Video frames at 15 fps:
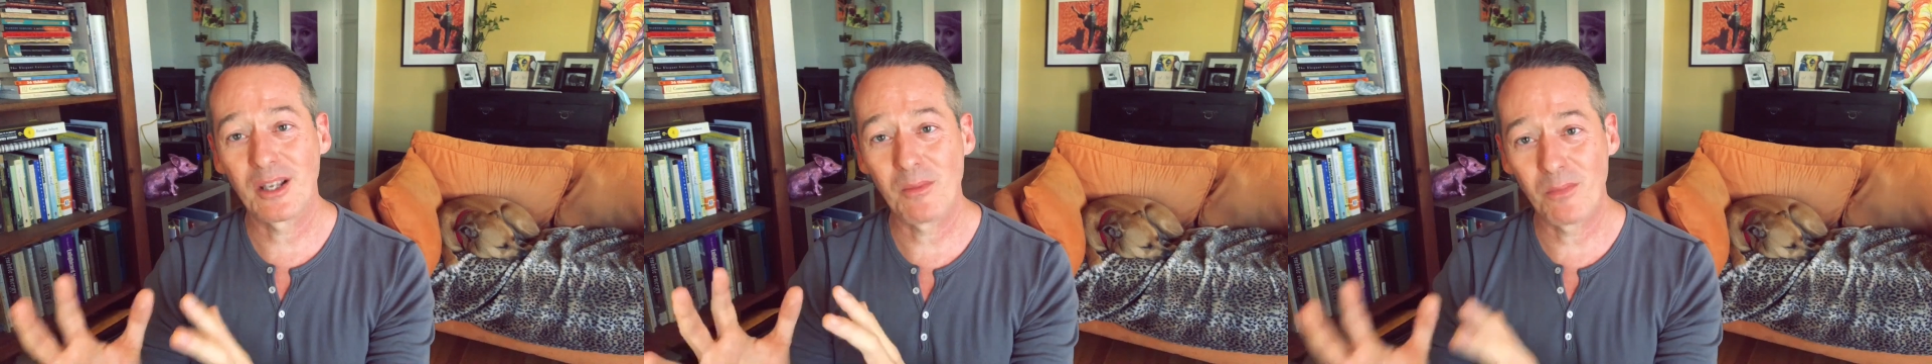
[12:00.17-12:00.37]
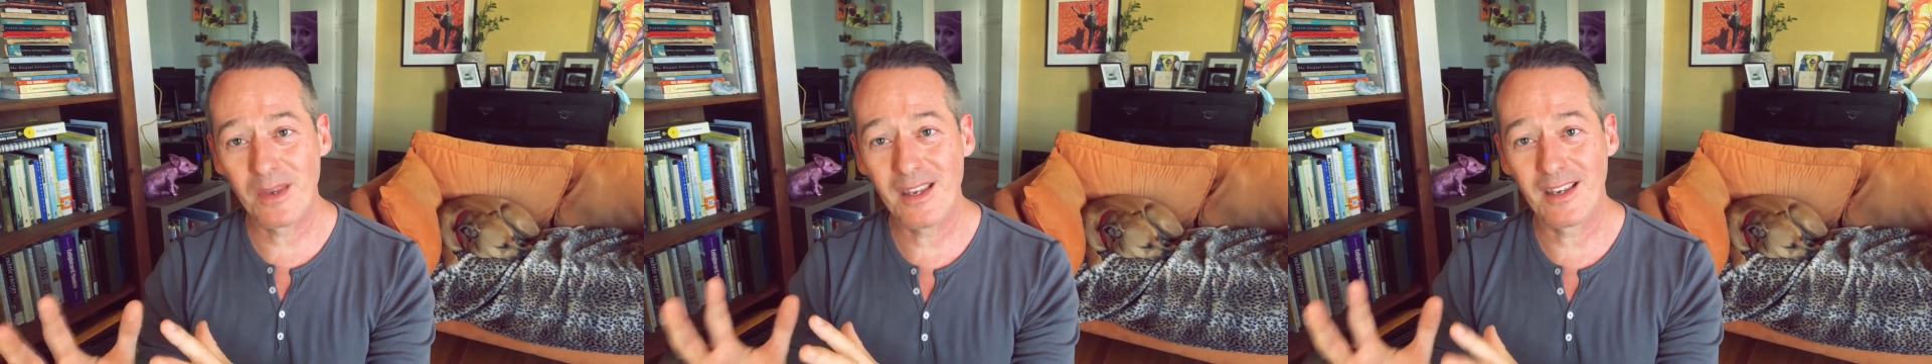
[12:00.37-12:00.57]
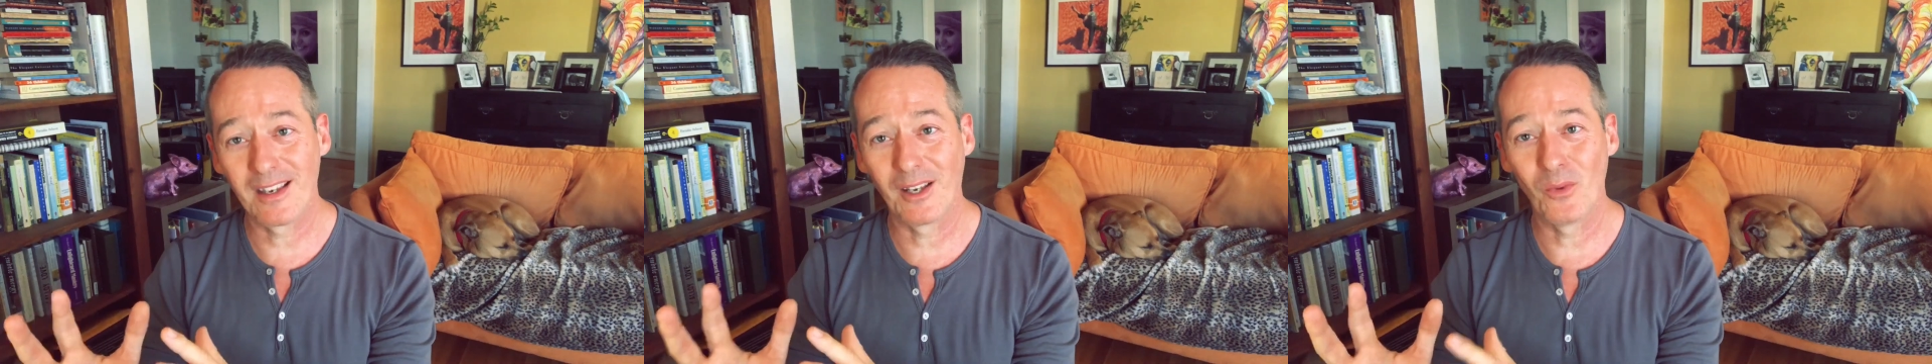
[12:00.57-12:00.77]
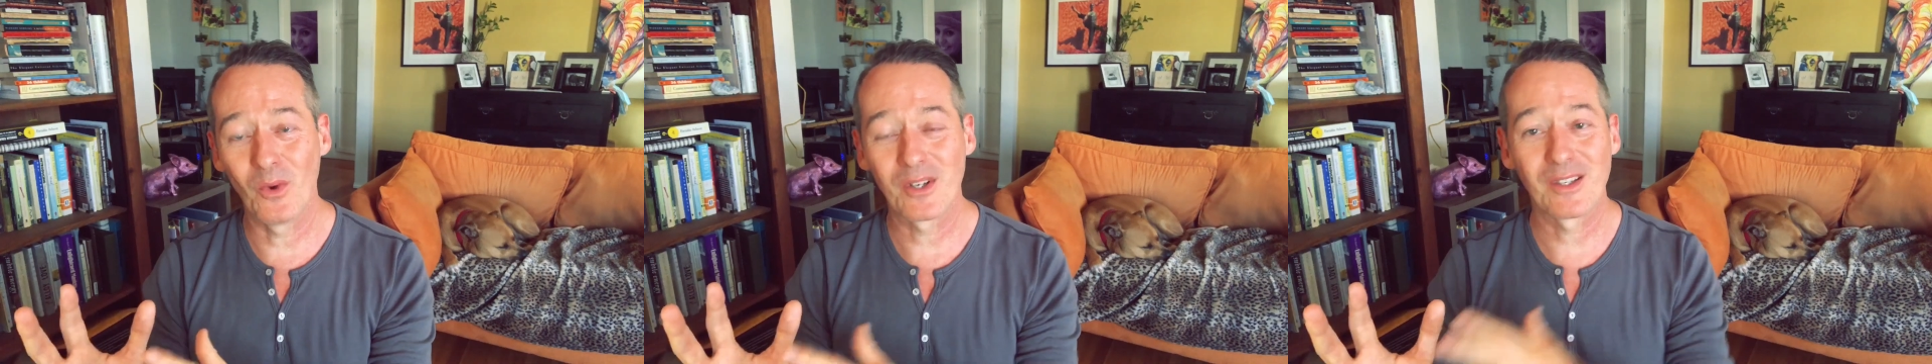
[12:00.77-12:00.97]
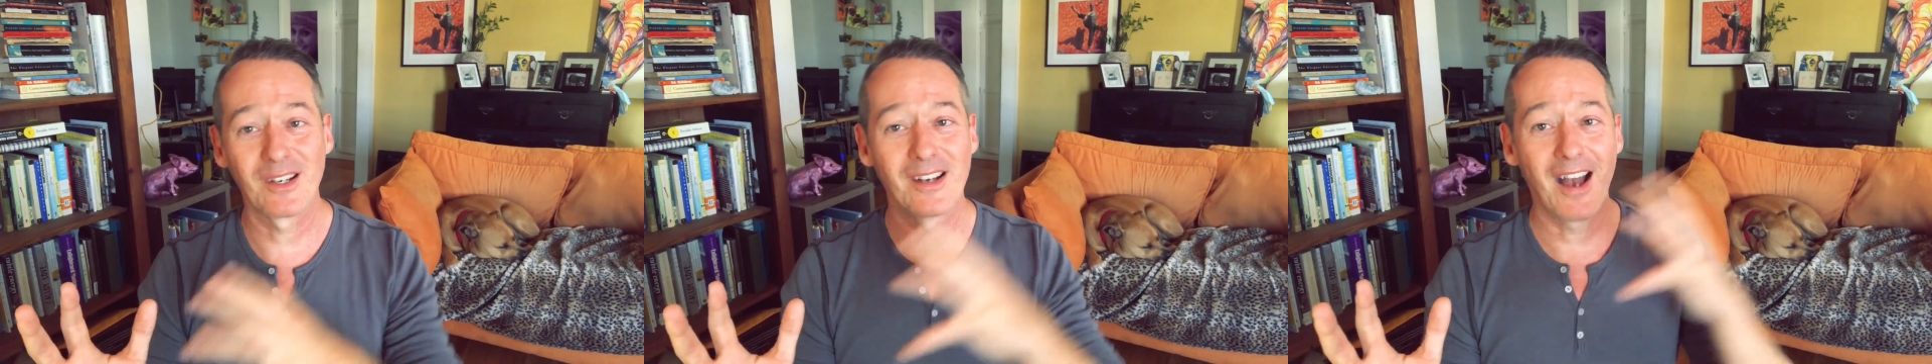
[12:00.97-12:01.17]
being what
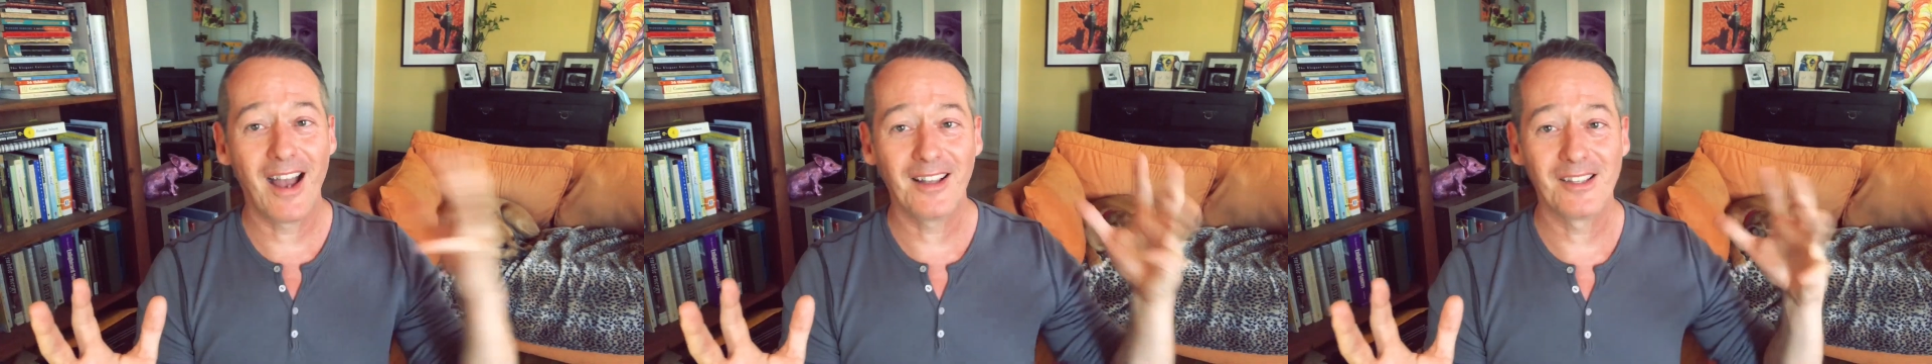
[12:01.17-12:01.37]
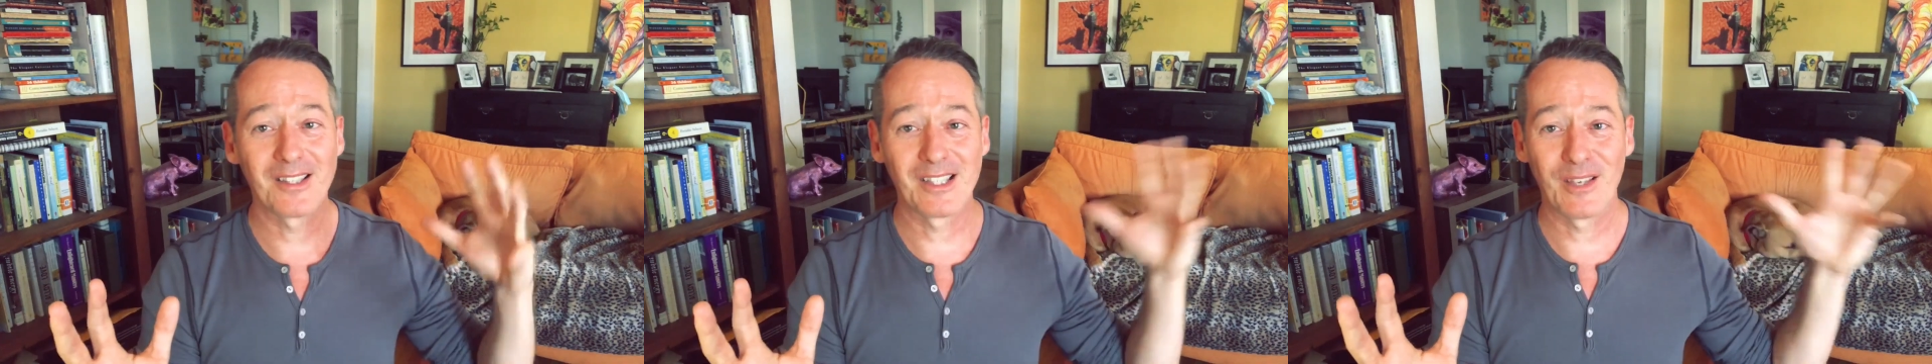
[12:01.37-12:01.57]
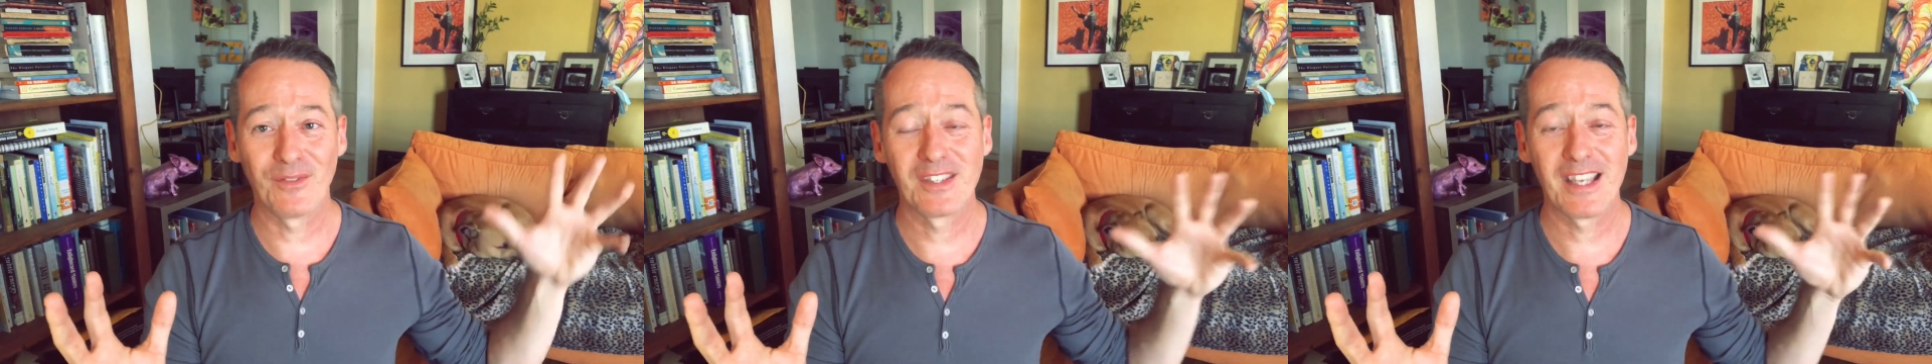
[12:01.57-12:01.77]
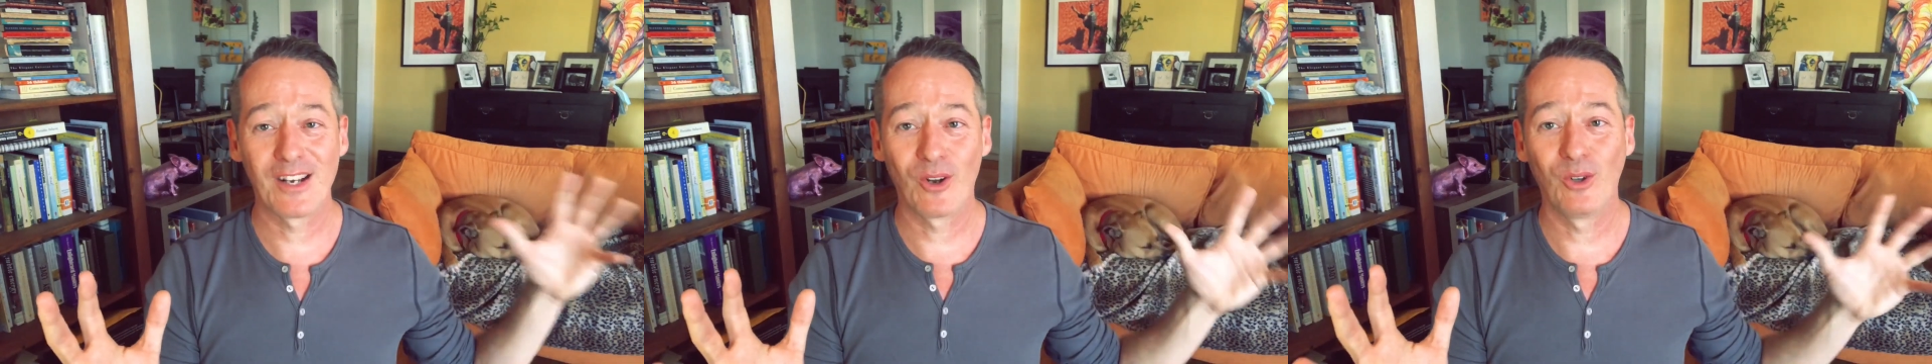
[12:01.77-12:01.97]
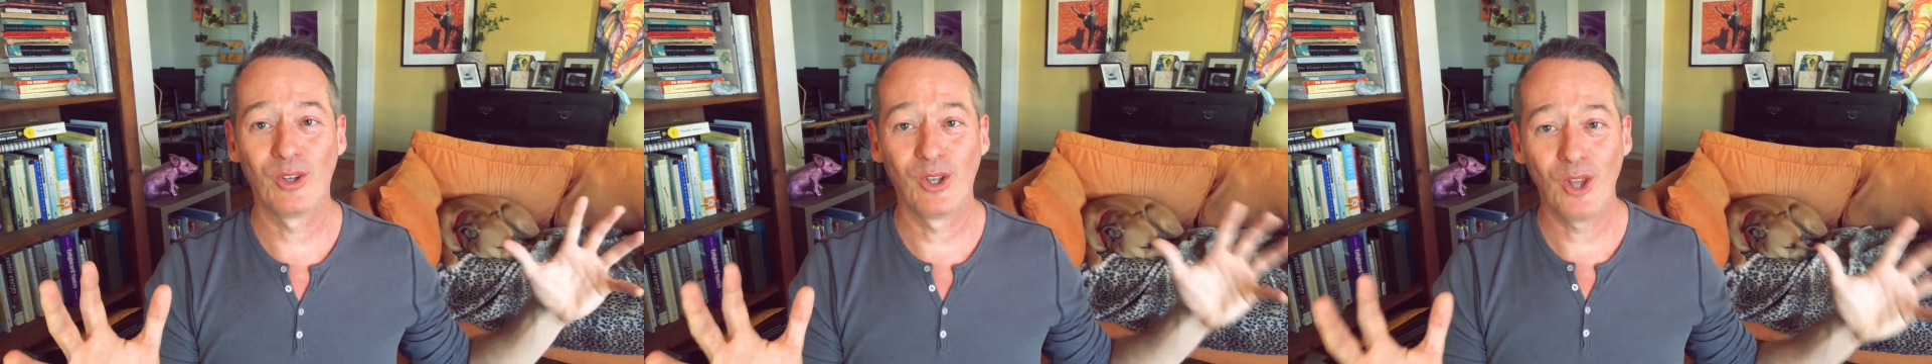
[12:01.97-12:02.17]
denialists have said
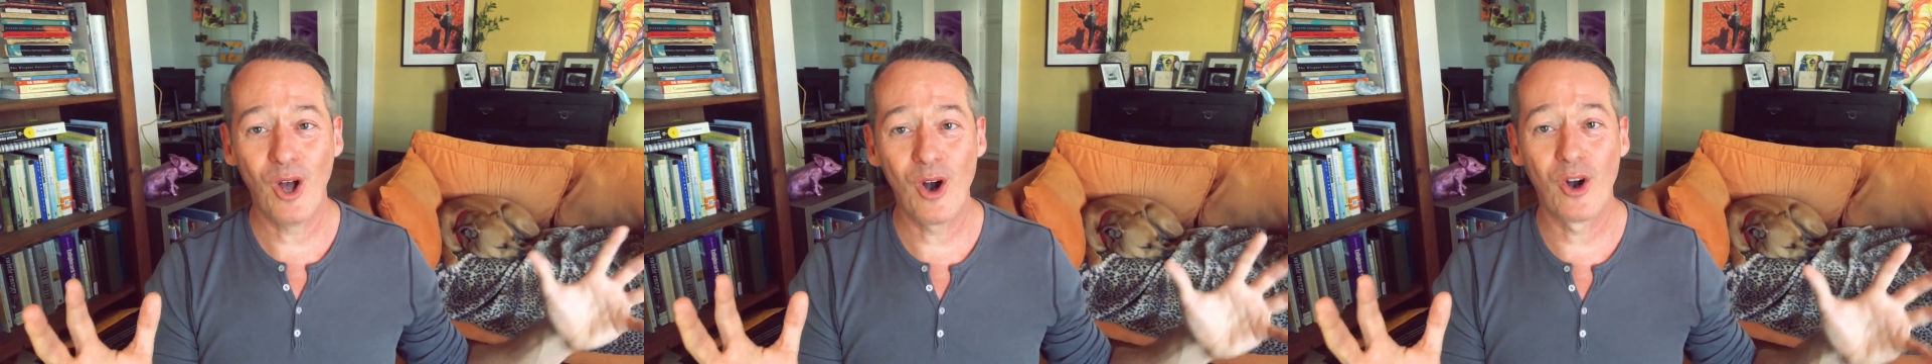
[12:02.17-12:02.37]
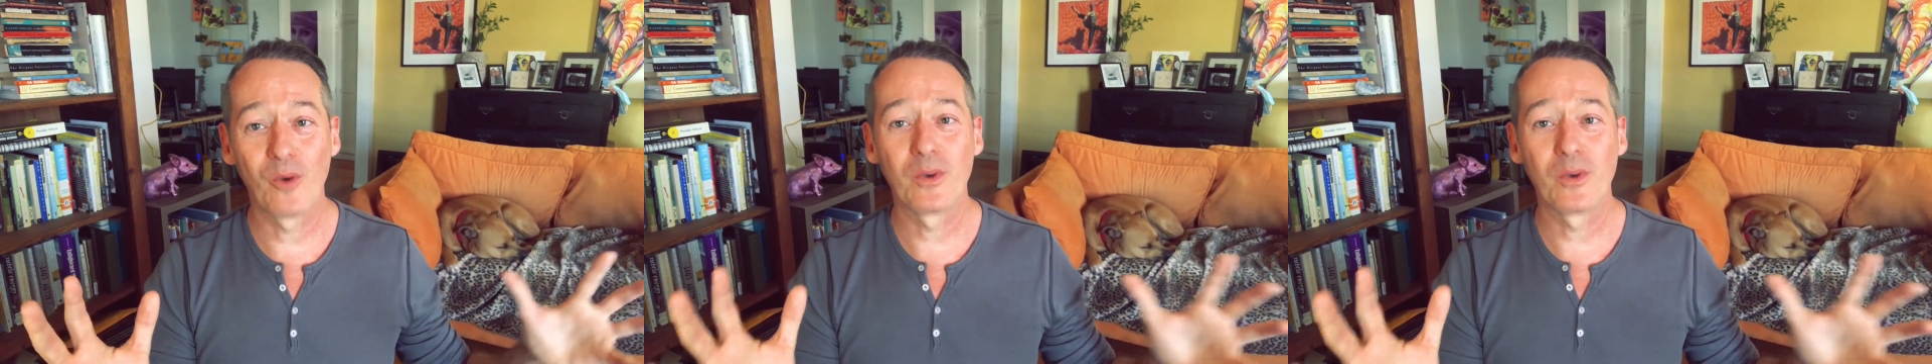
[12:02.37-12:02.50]
all along,